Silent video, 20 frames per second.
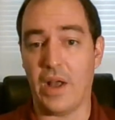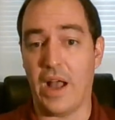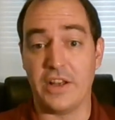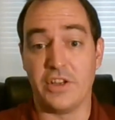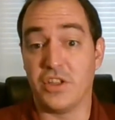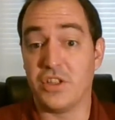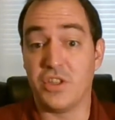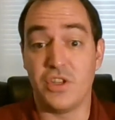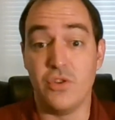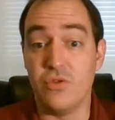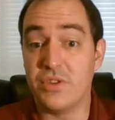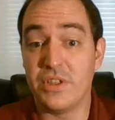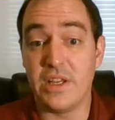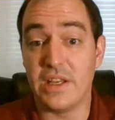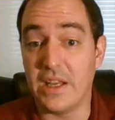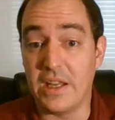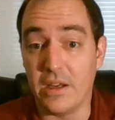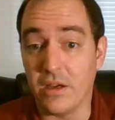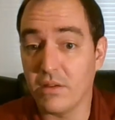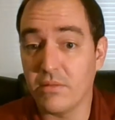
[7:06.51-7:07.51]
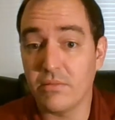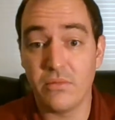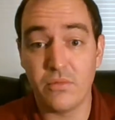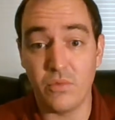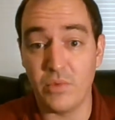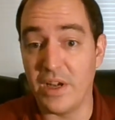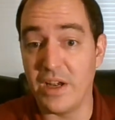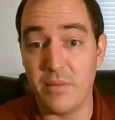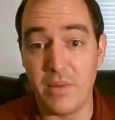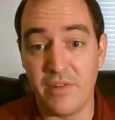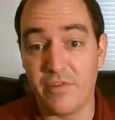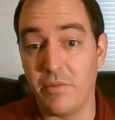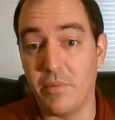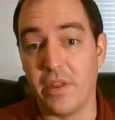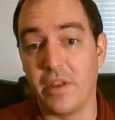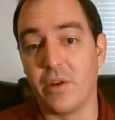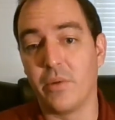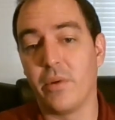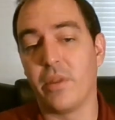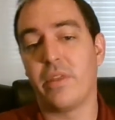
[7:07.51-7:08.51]
I just used it here. We need to be
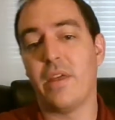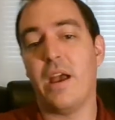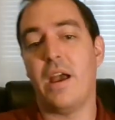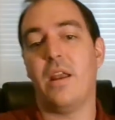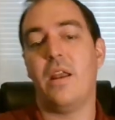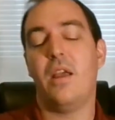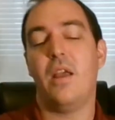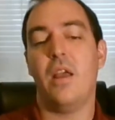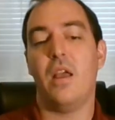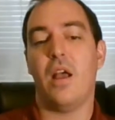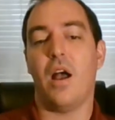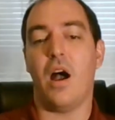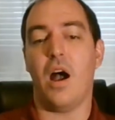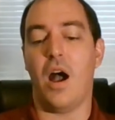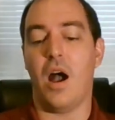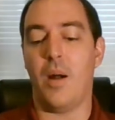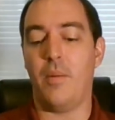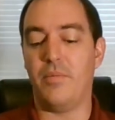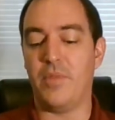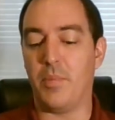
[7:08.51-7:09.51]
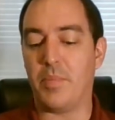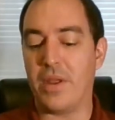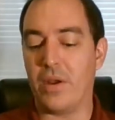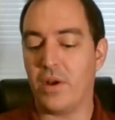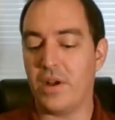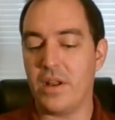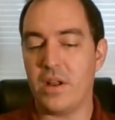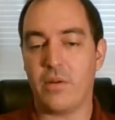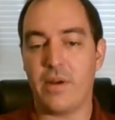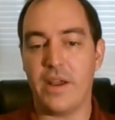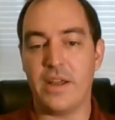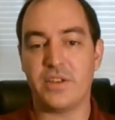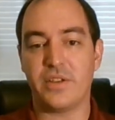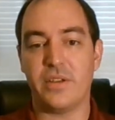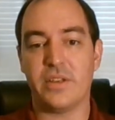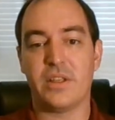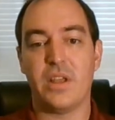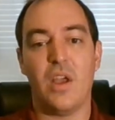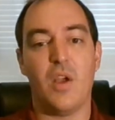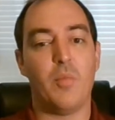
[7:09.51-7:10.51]
familiar with that. The period
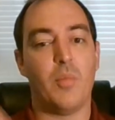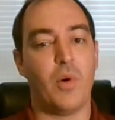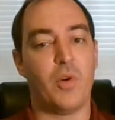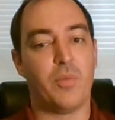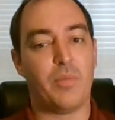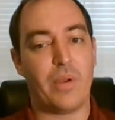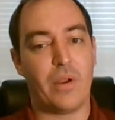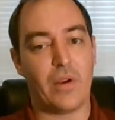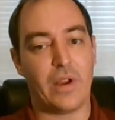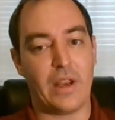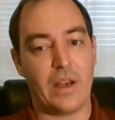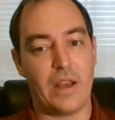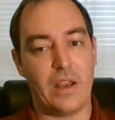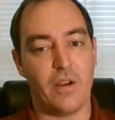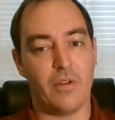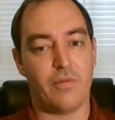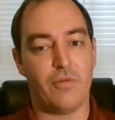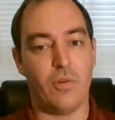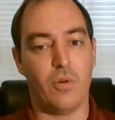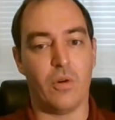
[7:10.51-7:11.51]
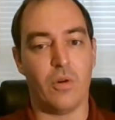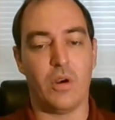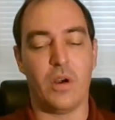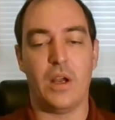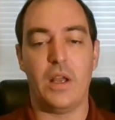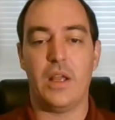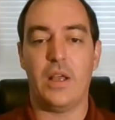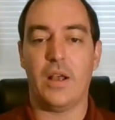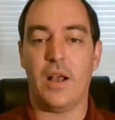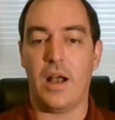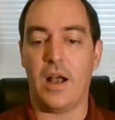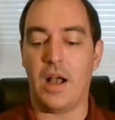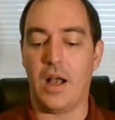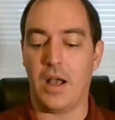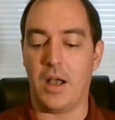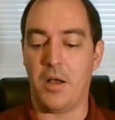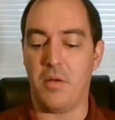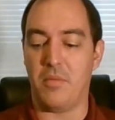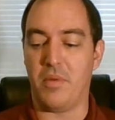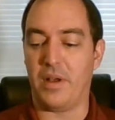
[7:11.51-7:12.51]
equations, both period here for
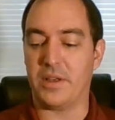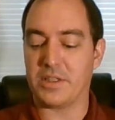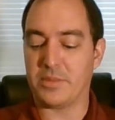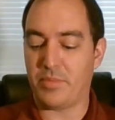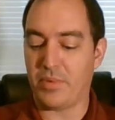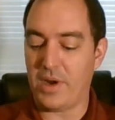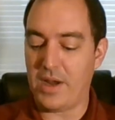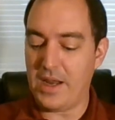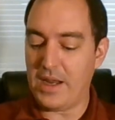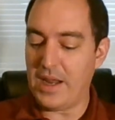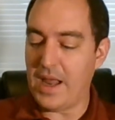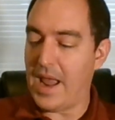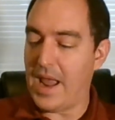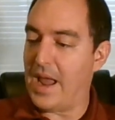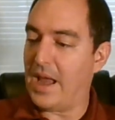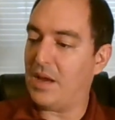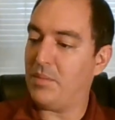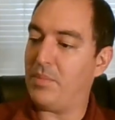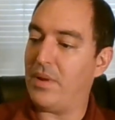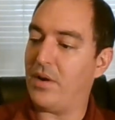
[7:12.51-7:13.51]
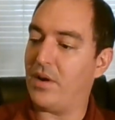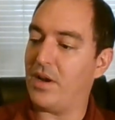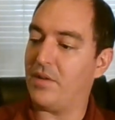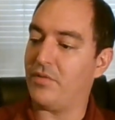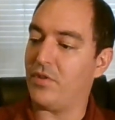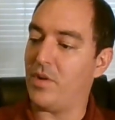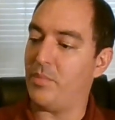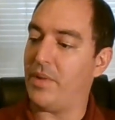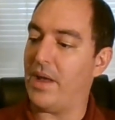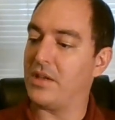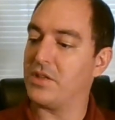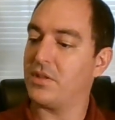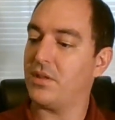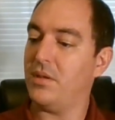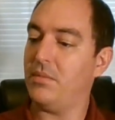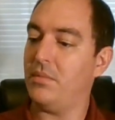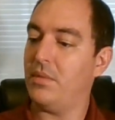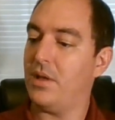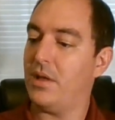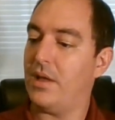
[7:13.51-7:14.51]
a spring and period for a
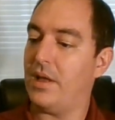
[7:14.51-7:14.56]
pendulum.